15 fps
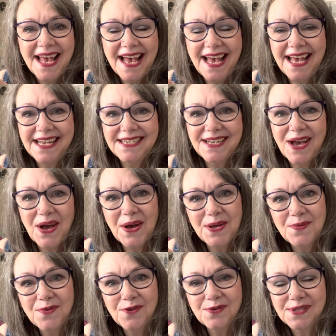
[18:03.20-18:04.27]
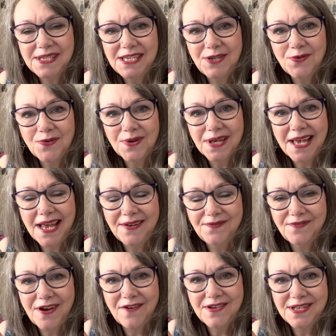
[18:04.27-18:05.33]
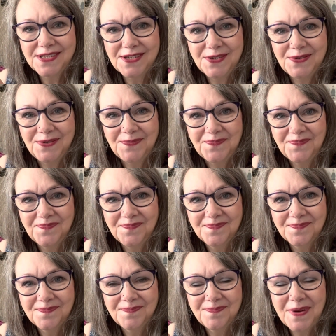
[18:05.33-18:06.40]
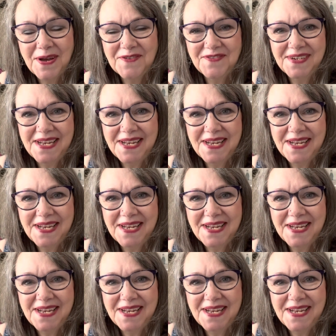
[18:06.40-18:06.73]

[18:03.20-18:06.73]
and I will see you all again very soon. Bye for